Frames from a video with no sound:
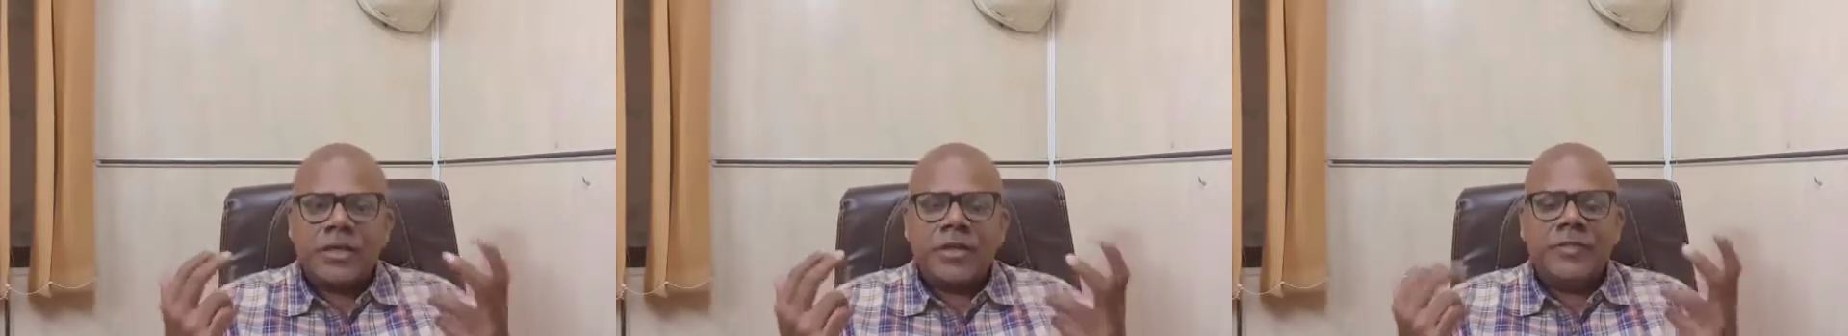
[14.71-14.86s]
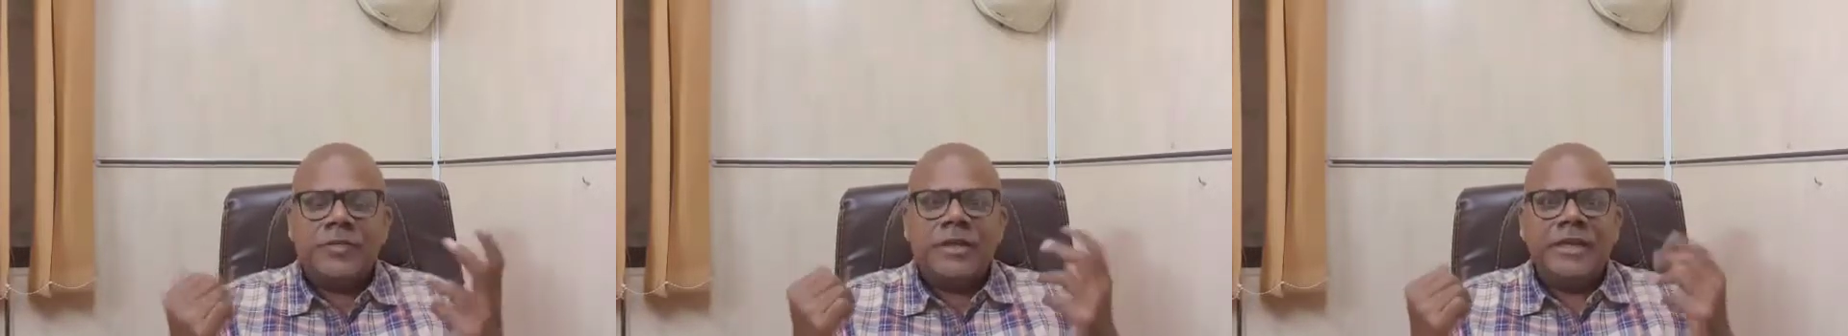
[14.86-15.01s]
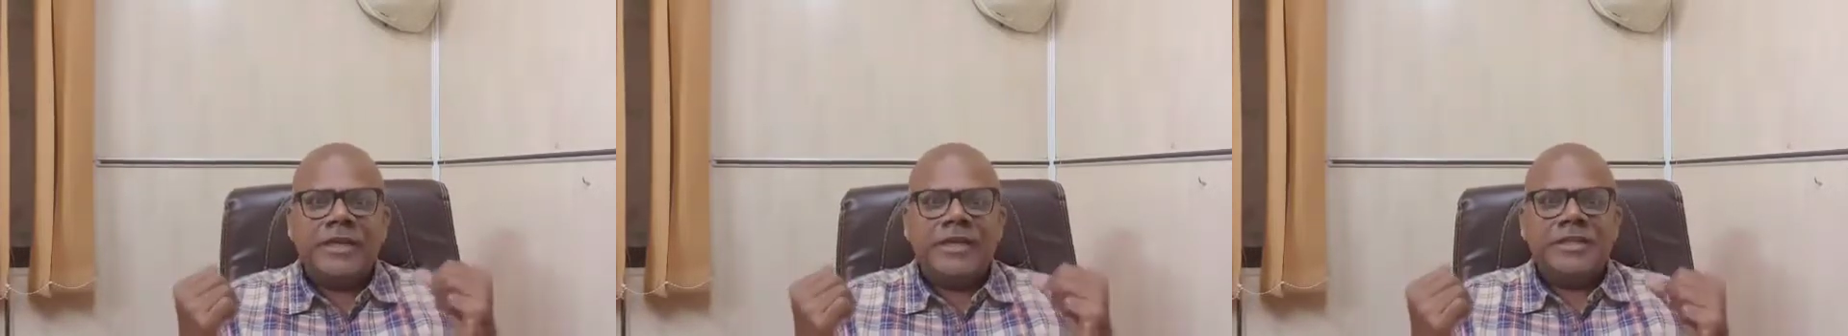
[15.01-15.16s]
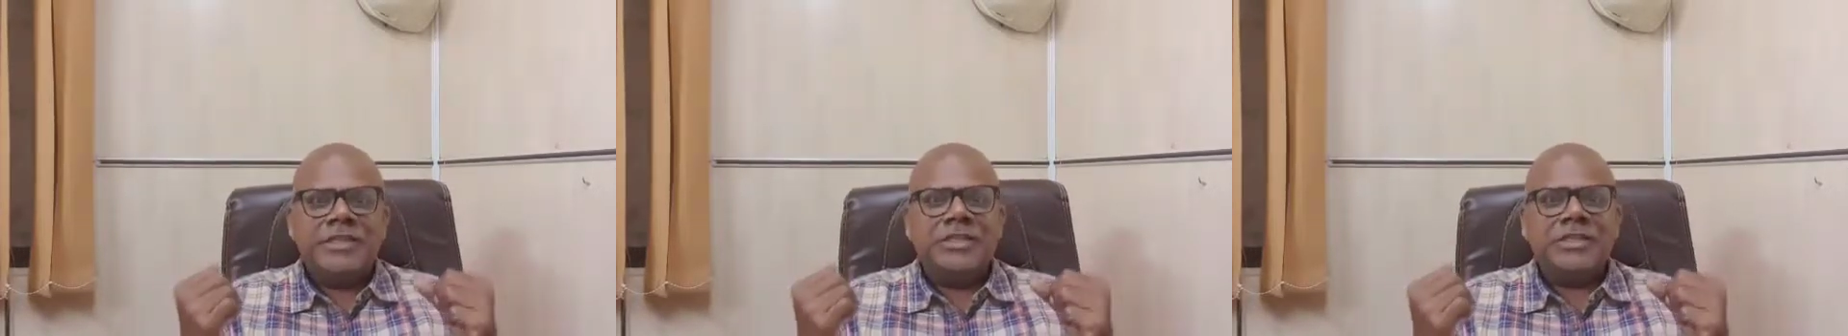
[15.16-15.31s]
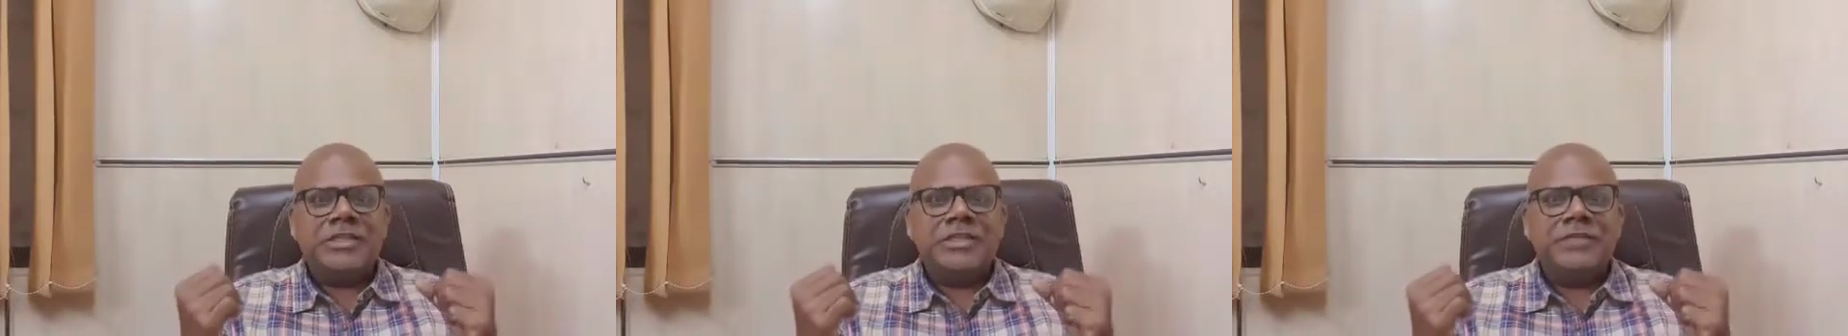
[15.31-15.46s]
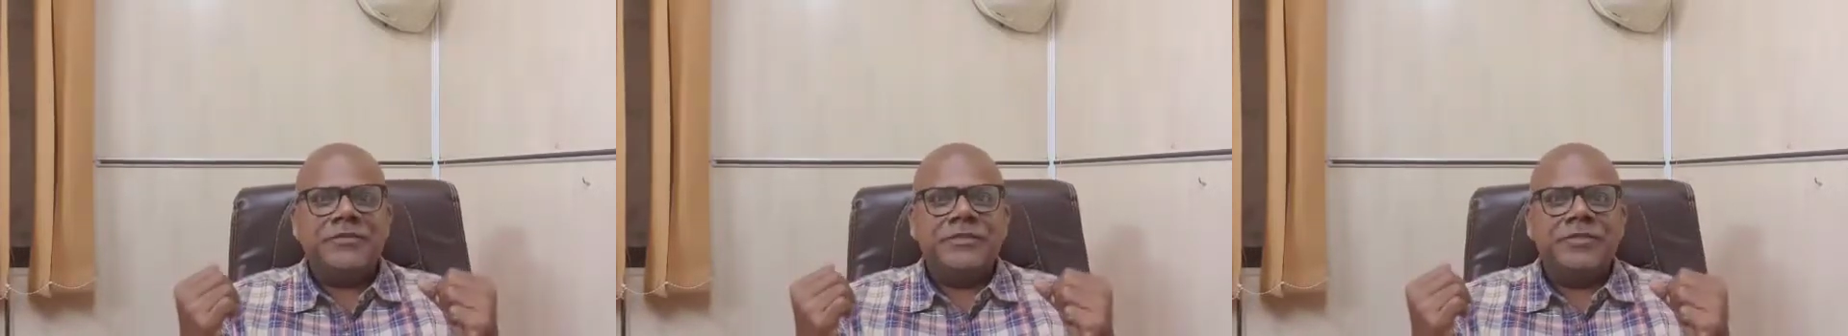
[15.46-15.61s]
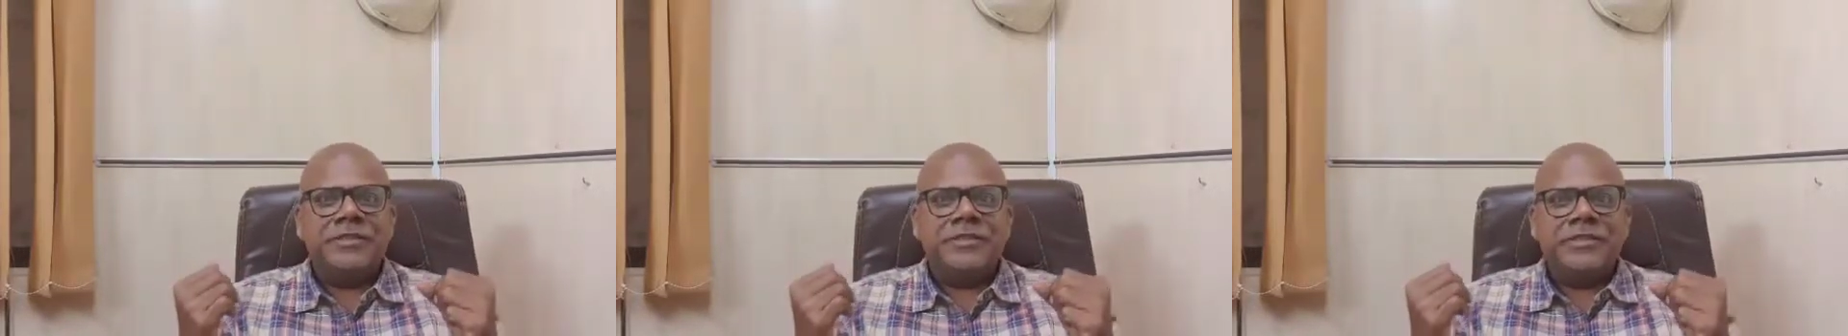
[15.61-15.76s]
thermal
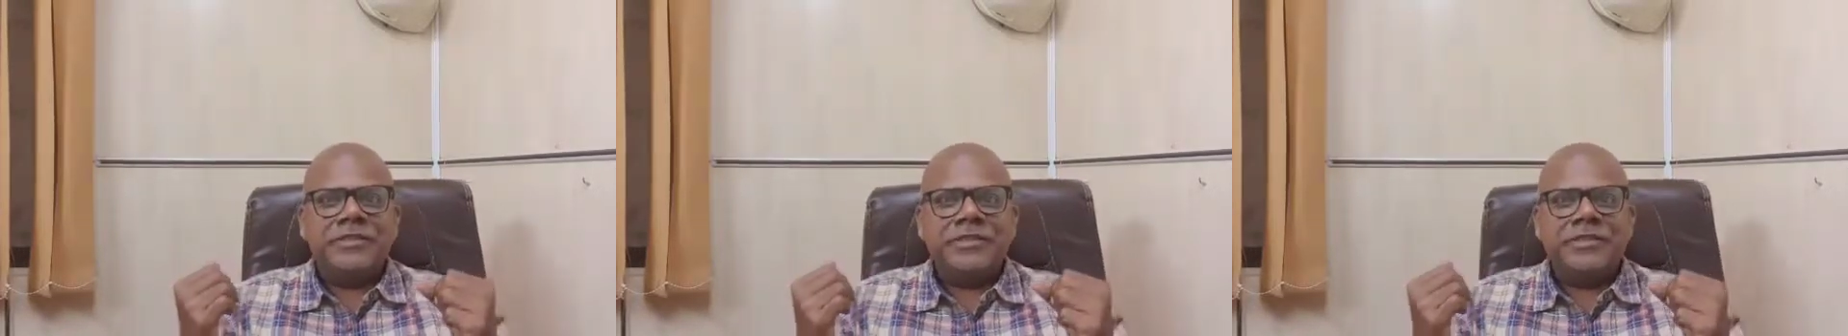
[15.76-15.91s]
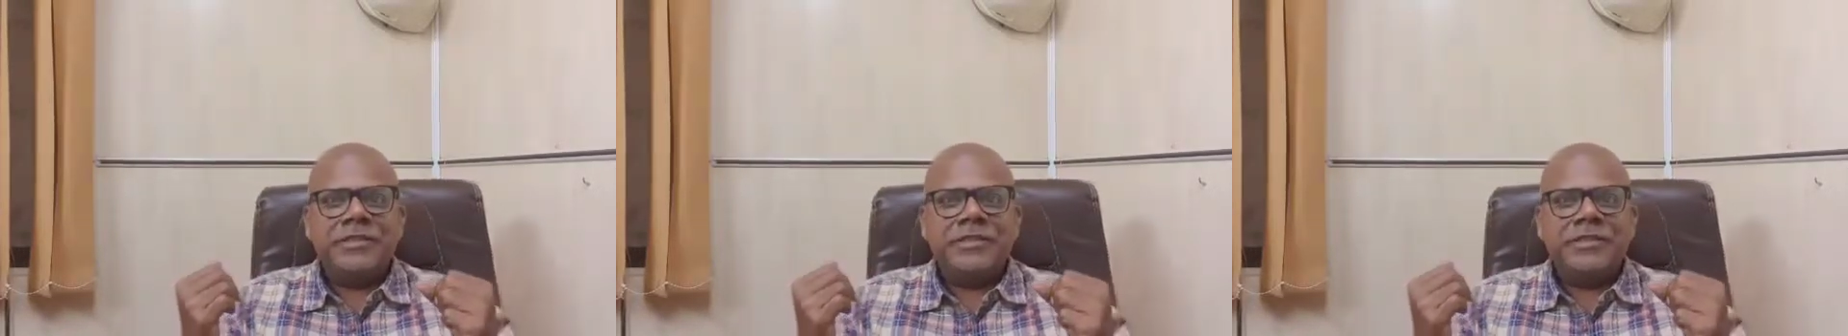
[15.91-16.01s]
conductivity.